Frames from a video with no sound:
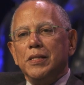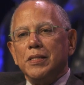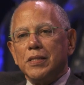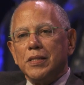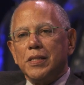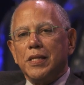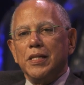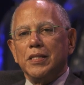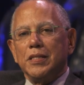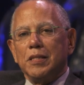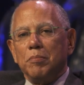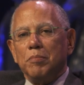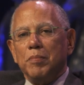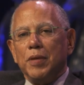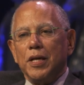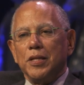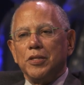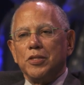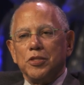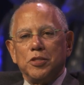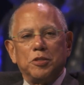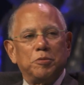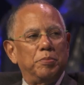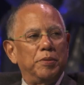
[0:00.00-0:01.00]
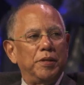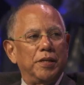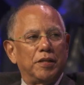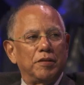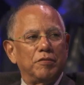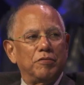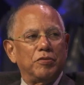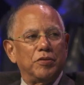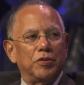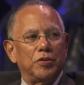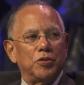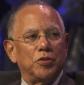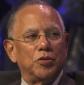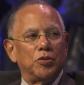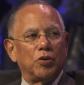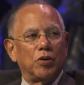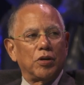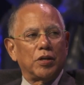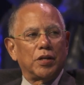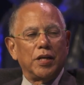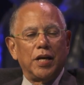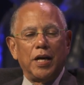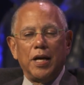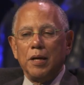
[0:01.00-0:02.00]
this case, I'm not just speaking for the New
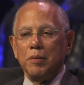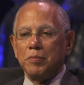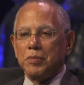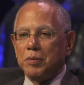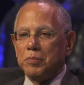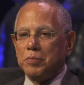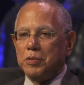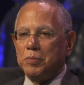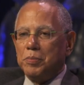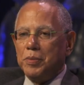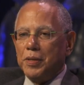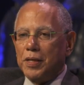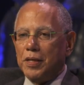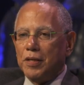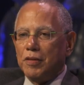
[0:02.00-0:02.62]
York Times. I'm yeah, speaking